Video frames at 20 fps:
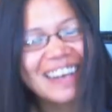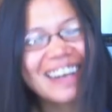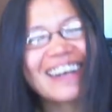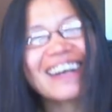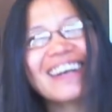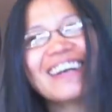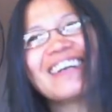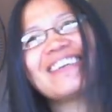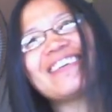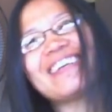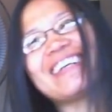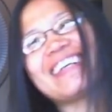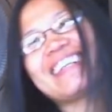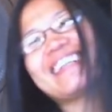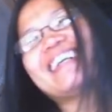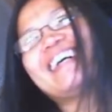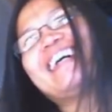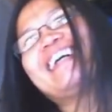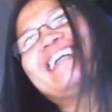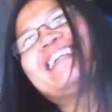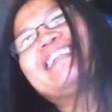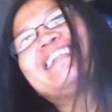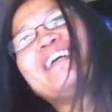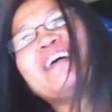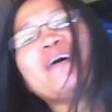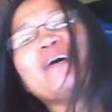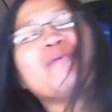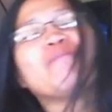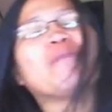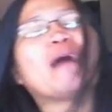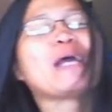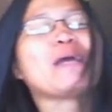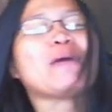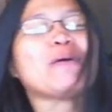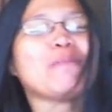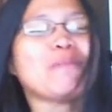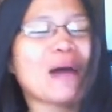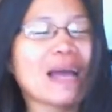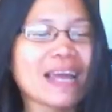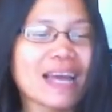Oh my god.
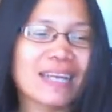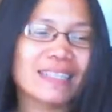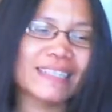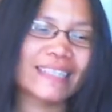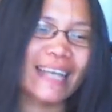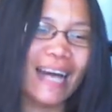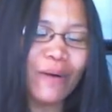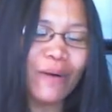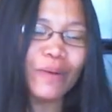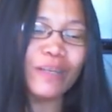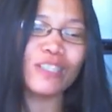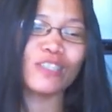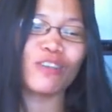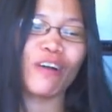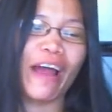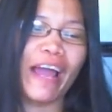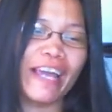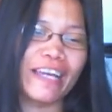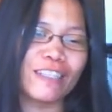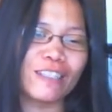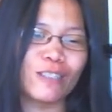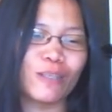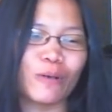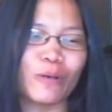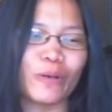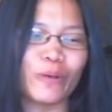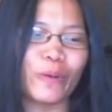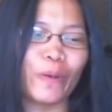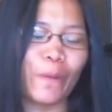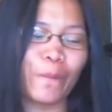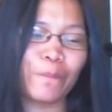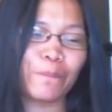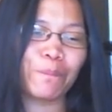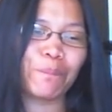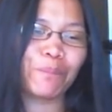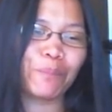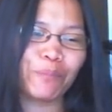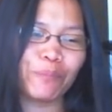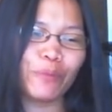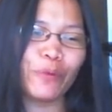My asawa trying to
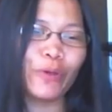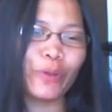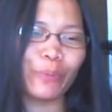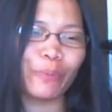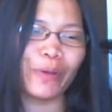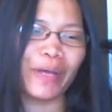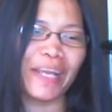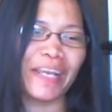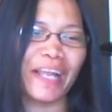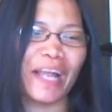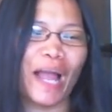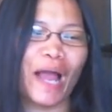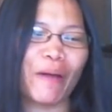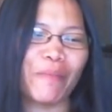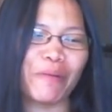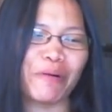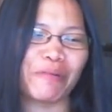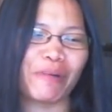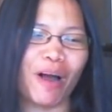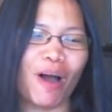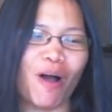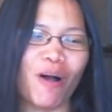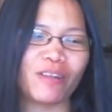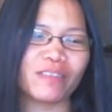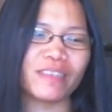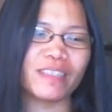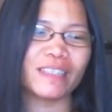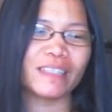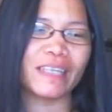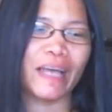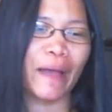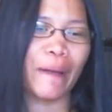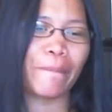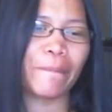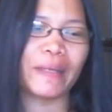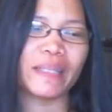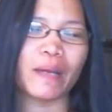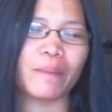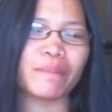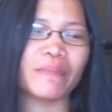put me in camera all the time,
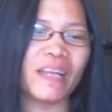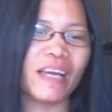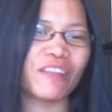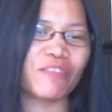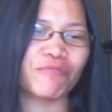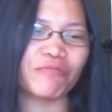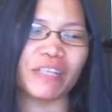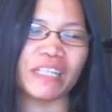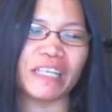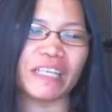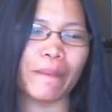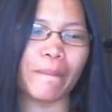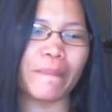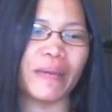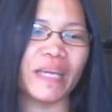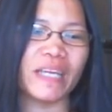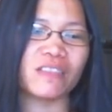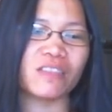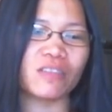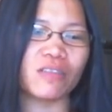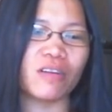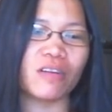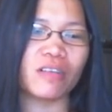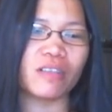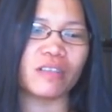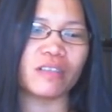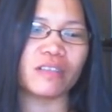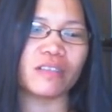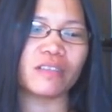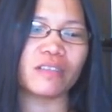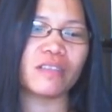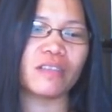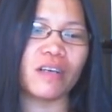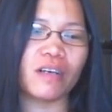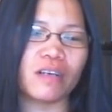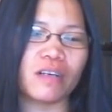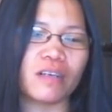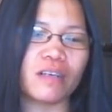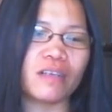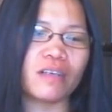but I'm not really a big talker.
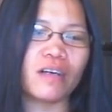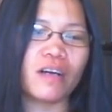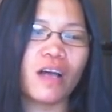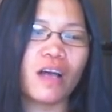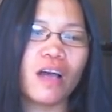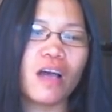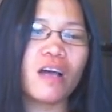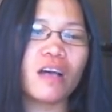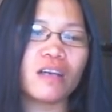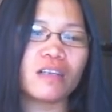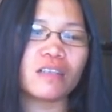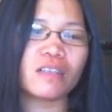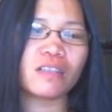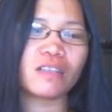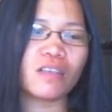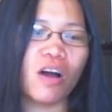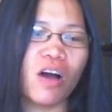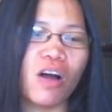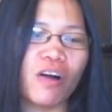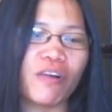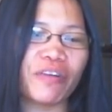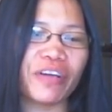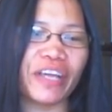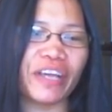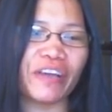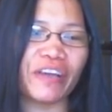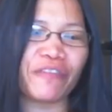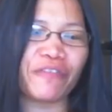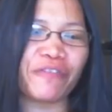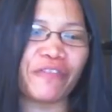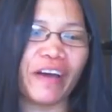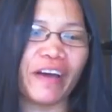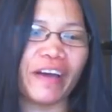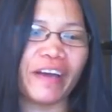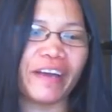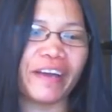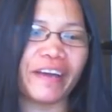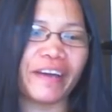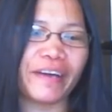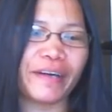So sorry if
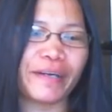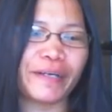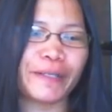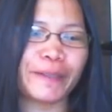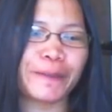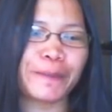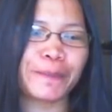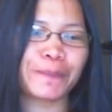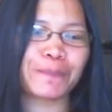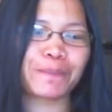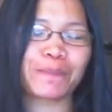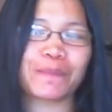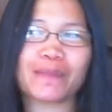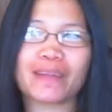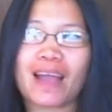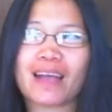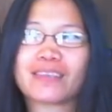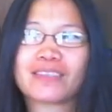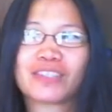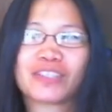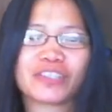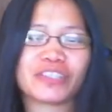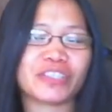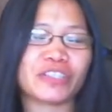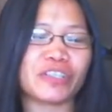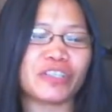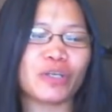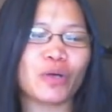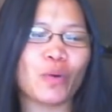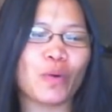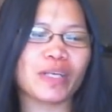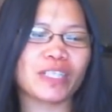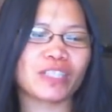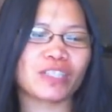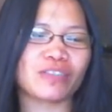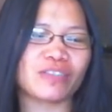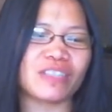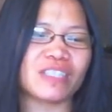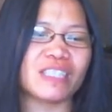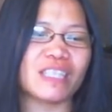I answer your
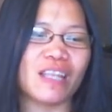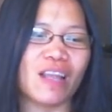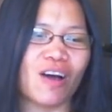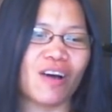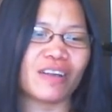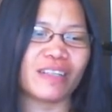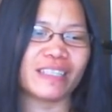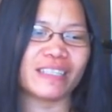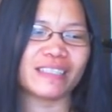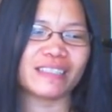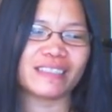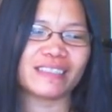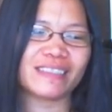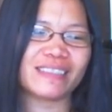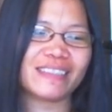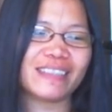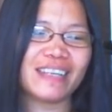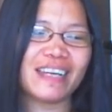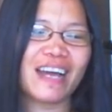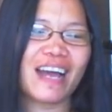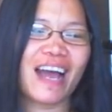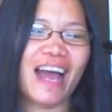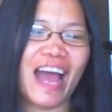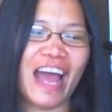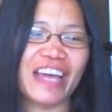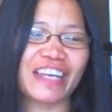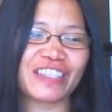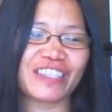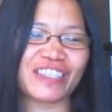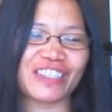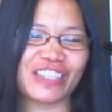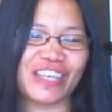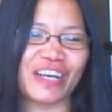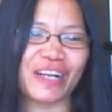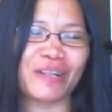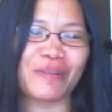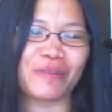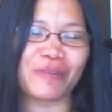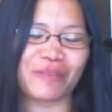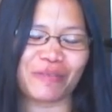question slowly. I
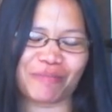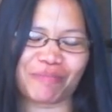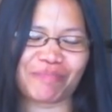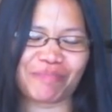still